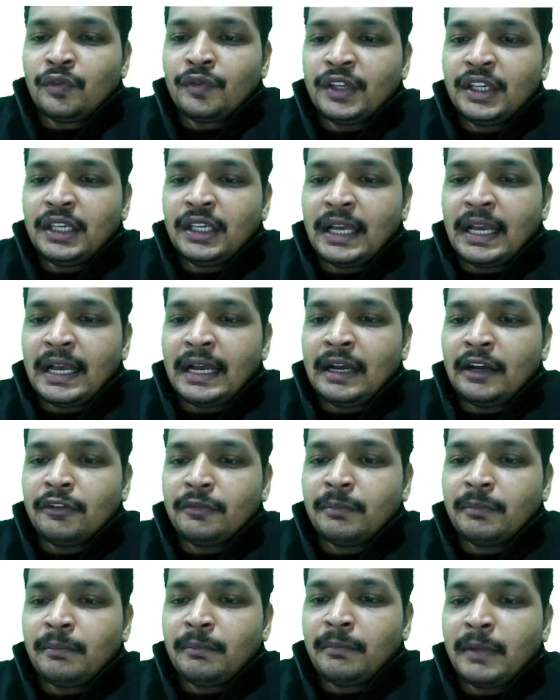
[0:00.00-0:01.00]
we have
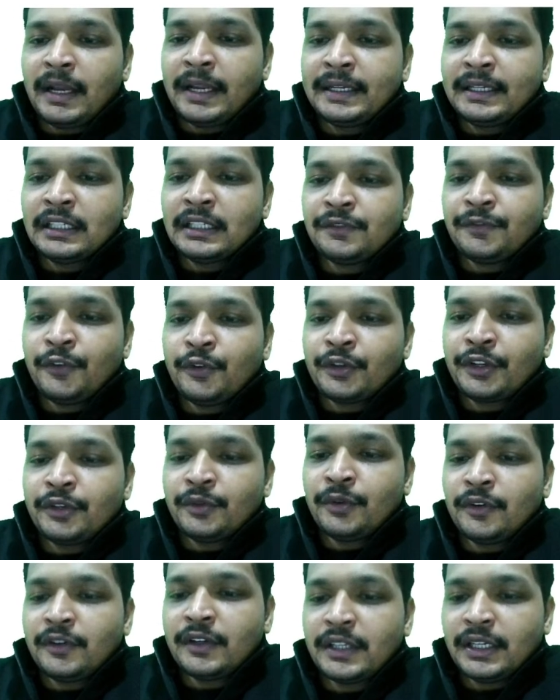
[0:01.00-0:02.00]
minus 4q
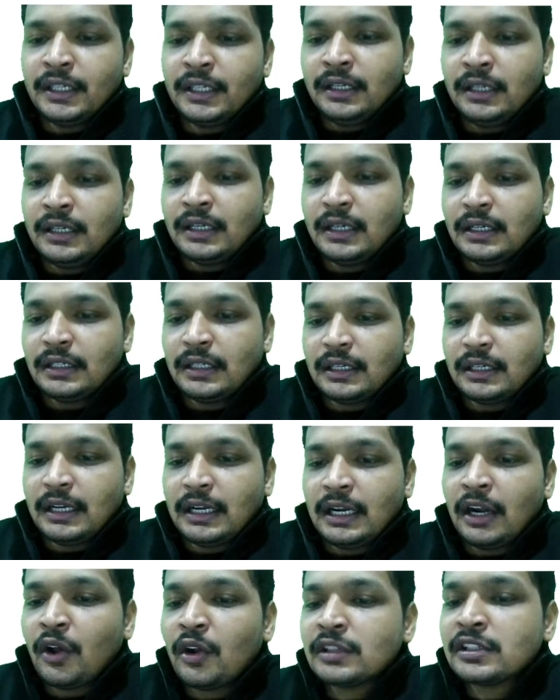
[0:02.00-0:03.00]
over here
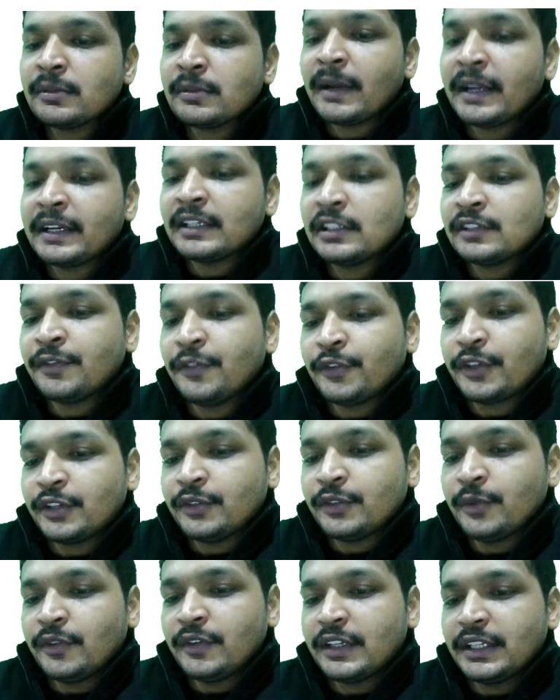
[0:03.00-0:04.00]
and also minus 4q
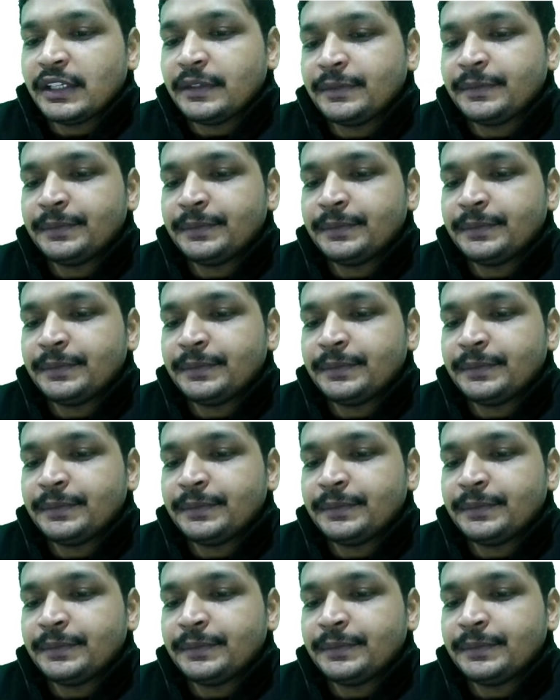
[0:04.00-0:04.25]
over here.